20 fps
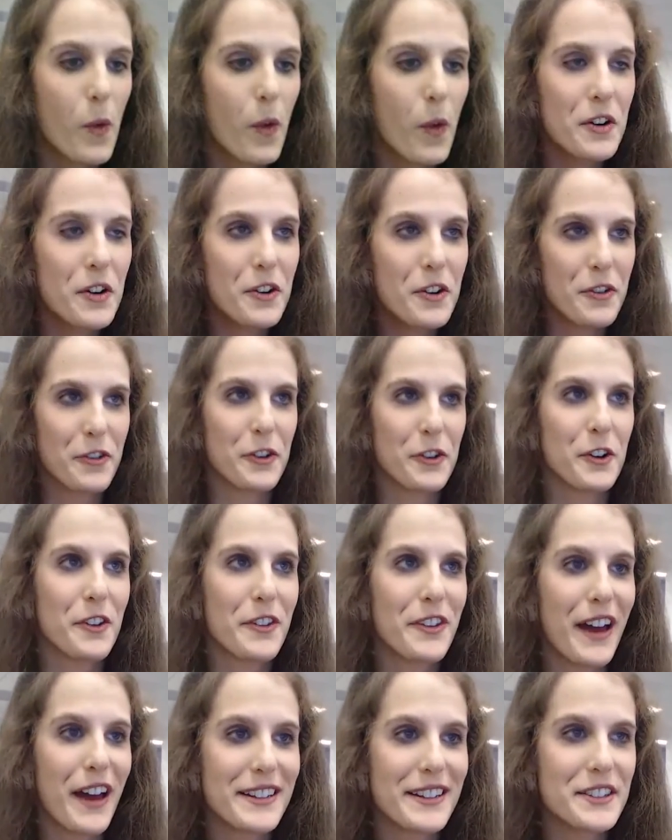Wonderful.
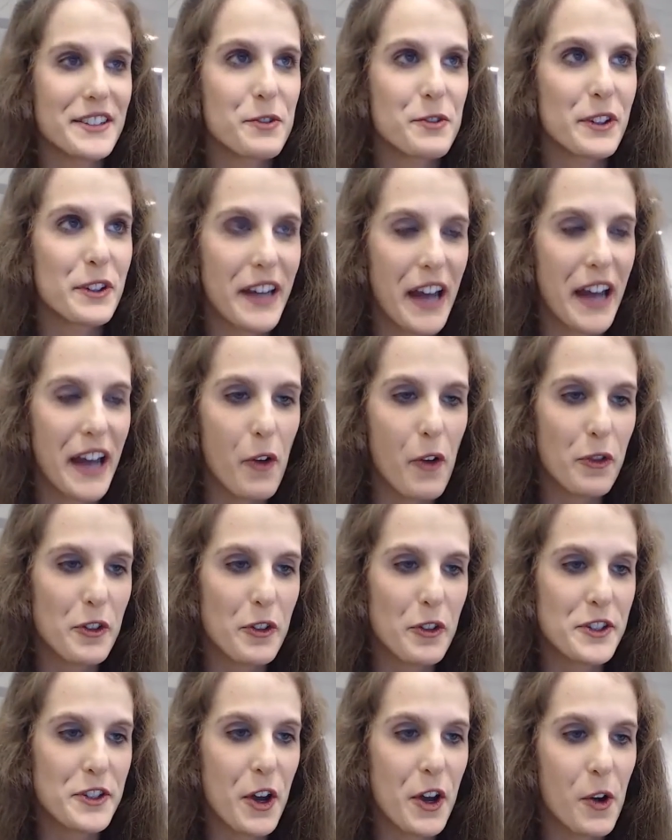That's really helpful.
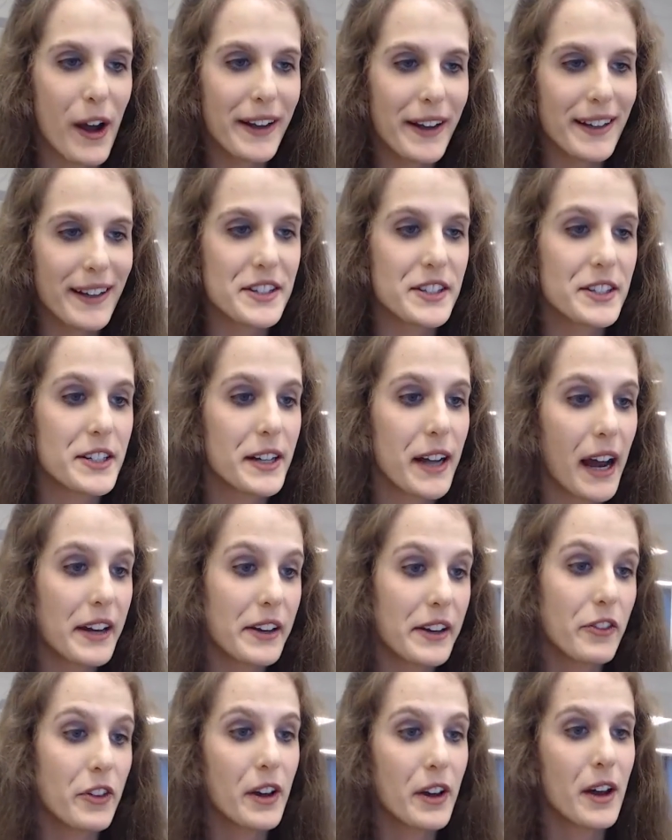So I guess to kind
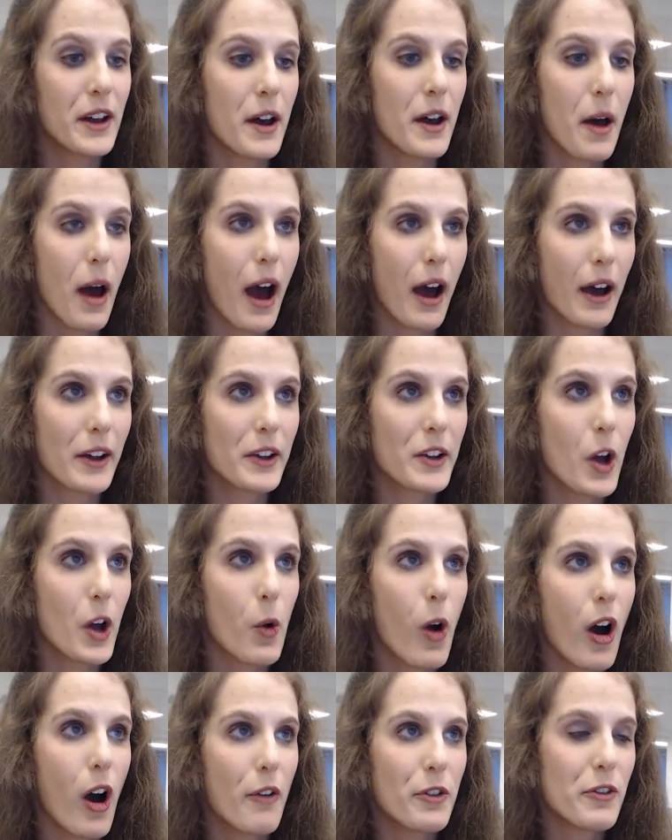of go
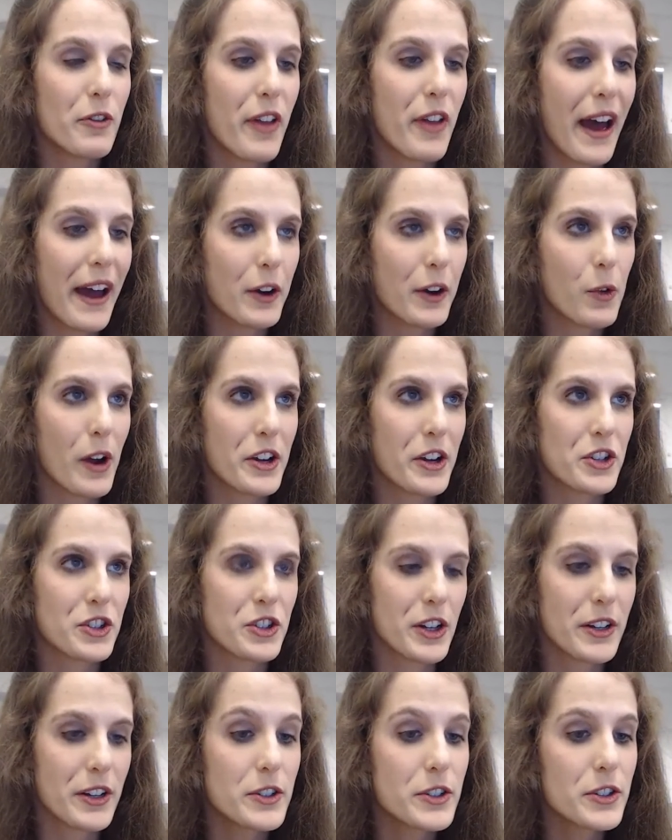off of that
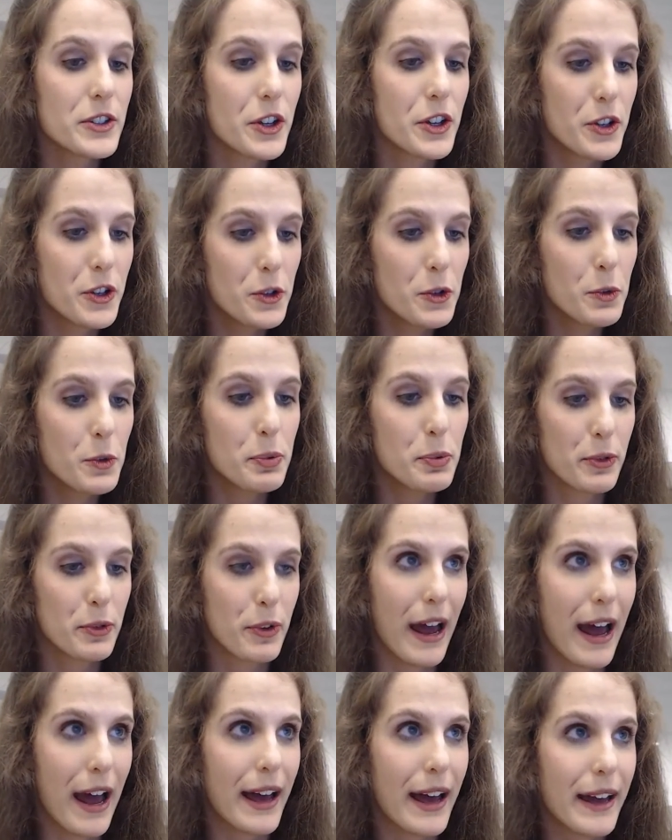question to you,
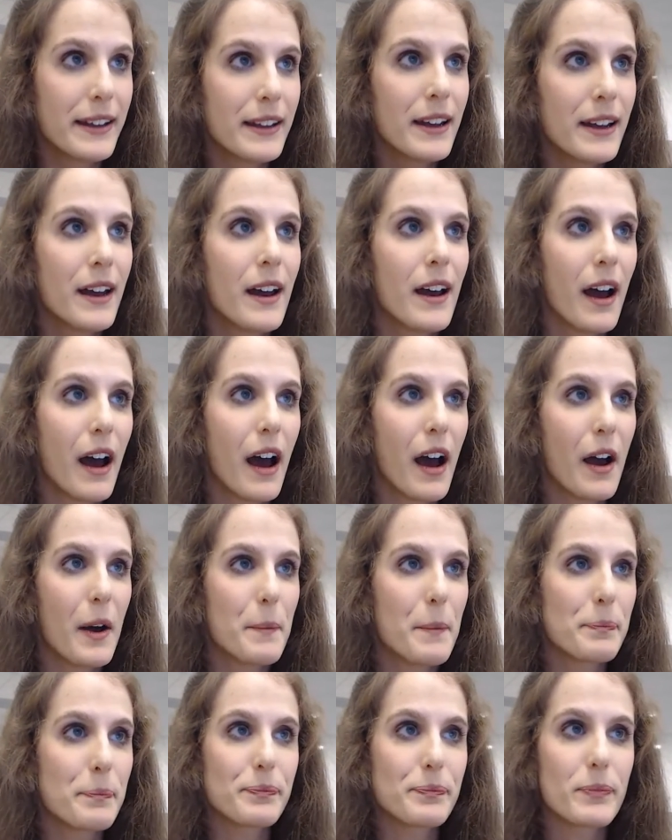Brad,
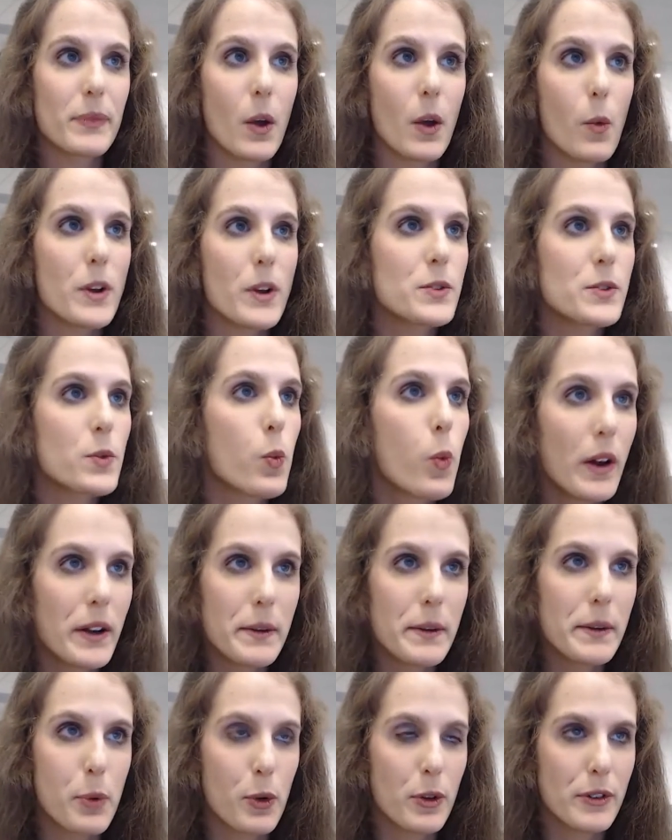what's one
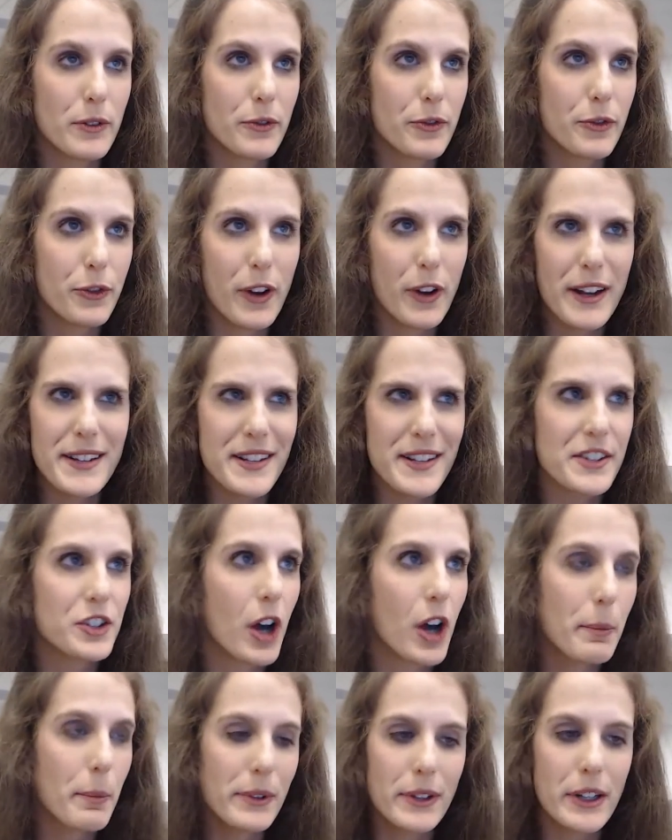important phrase that's
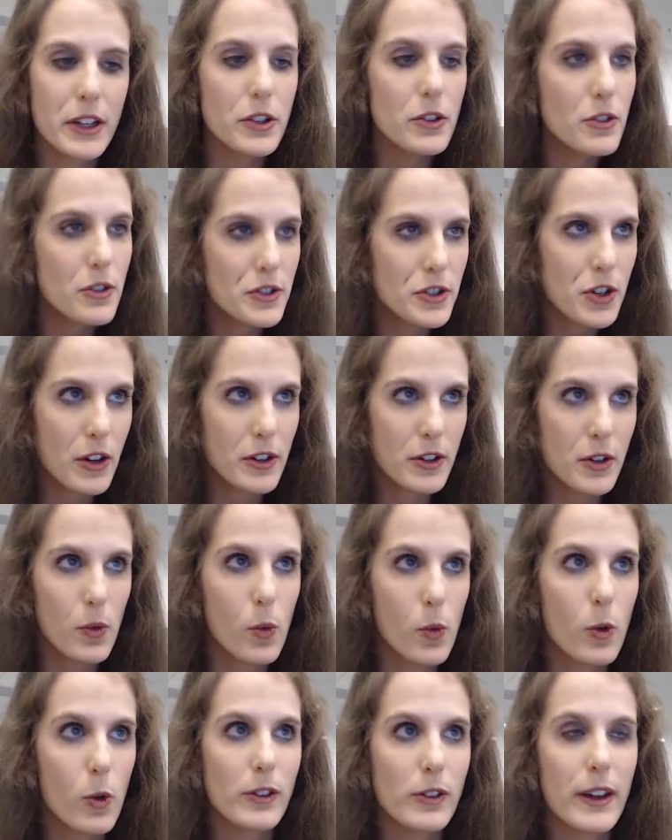commonly used on an
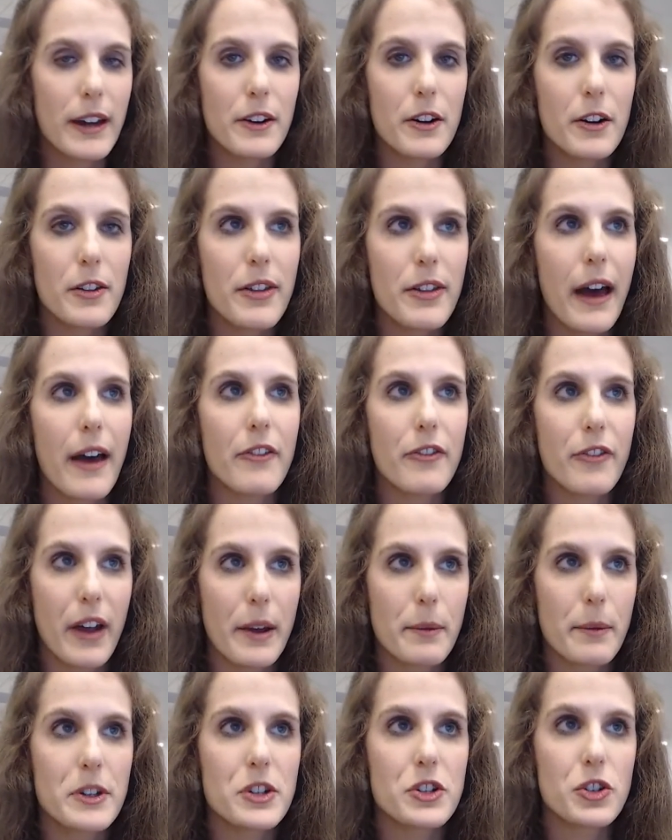award letter that
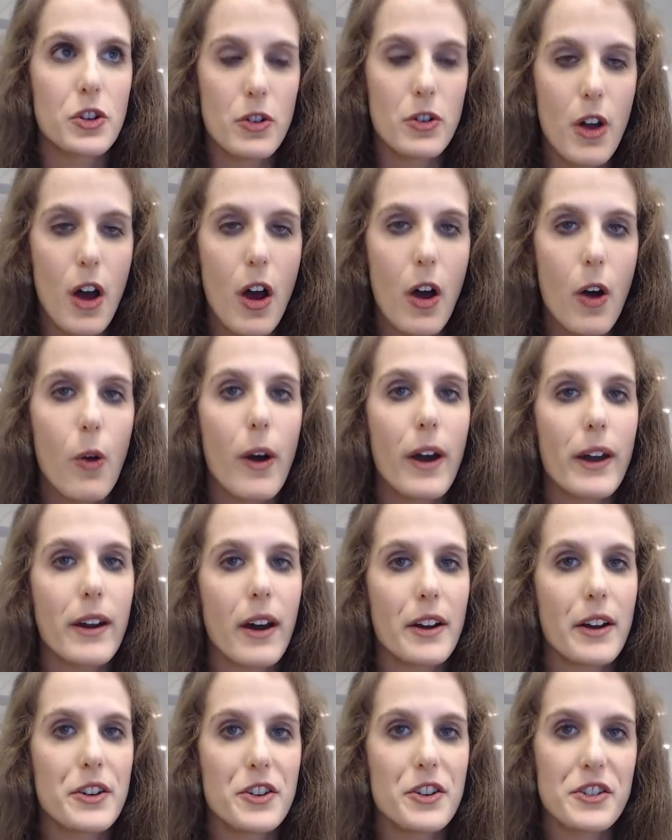families should know and
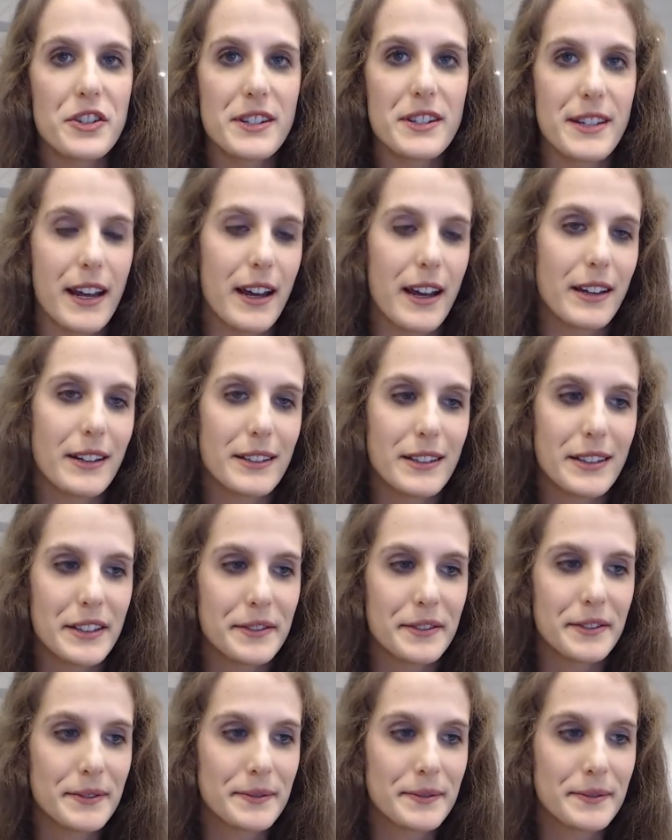understand?